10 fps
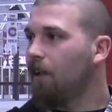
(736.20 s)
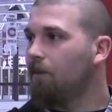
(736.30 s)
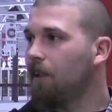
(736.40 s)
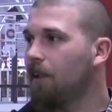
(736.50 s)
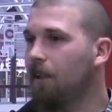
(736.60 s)
I
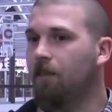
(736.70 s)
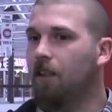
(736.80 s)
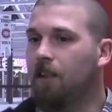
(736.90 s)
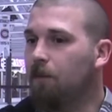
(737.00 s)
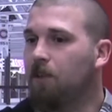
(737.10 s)
mean, even
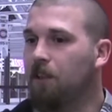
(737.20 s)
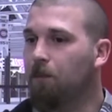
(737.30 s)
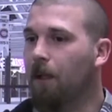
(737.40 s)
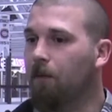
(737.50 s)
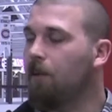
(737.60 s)
the teams he's
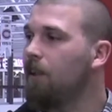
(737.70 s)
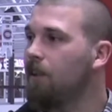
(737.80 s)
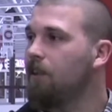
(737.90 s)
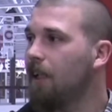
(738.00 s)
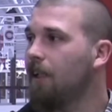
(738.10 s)
played with,
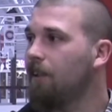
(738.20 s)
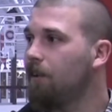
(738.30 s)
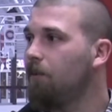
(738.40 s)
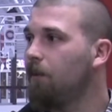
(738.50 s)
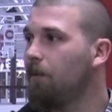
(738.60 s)
he's taken
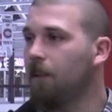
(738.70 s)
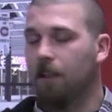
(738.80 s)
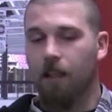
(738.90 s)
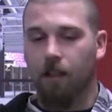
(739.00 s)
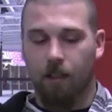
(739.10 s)
them. I mean,
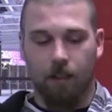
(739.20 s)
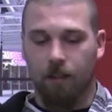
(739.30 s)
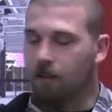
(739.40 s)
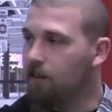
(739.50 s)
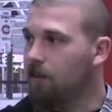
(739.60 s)
the Young
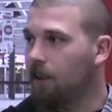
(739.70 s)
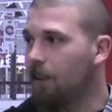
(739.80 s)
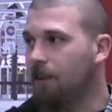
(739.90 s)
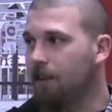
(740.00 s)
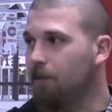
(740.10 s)
Guns,
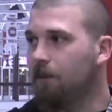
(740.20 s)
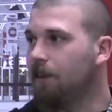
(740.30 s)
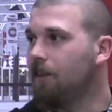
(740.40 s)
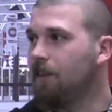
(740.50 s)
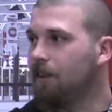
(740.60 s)

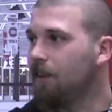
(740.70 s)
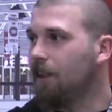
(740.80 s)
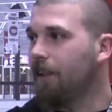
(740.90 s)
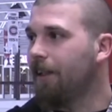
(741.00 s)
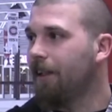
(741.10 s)
Demons.
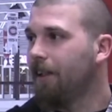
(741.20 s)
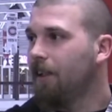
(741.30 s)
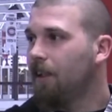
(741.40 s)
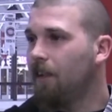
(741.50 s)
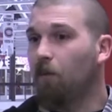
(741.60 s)

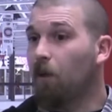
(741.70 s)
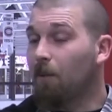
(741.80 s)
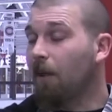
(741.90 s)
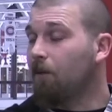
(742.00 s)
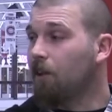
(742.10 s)
Even when he
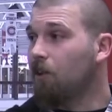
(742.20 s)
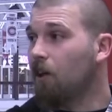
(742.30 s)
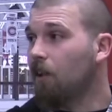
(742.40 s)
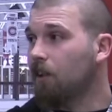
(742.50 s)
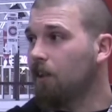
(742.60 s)
played with the
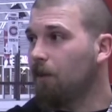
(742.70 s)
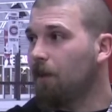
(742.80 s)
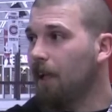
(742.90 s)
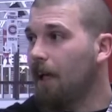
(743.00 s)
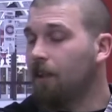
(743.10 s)
Sharks, they
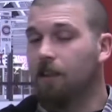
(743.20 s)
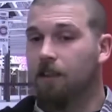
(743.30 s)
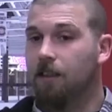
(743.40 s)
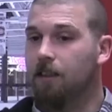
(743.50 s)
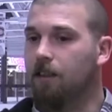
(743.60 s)
had a good
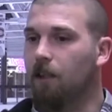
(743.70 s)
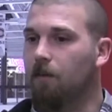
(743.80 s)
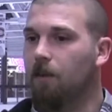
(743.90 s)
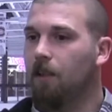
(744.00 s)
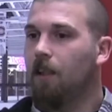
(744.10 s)
season. I
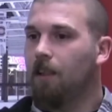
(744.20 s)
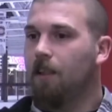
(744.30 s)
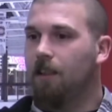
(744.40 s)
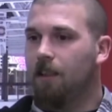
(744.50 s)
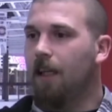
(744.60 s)

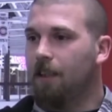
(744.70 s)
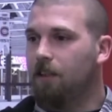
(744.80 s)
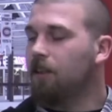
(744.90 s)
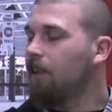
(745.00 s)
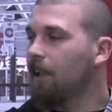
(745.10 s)
mean, he's
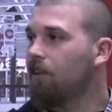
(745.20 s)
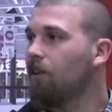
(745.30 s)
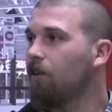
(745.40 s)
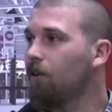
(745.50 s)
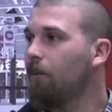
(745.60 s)
just an
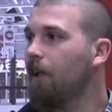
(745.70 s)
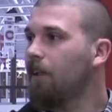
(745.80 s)
excellent quarterback.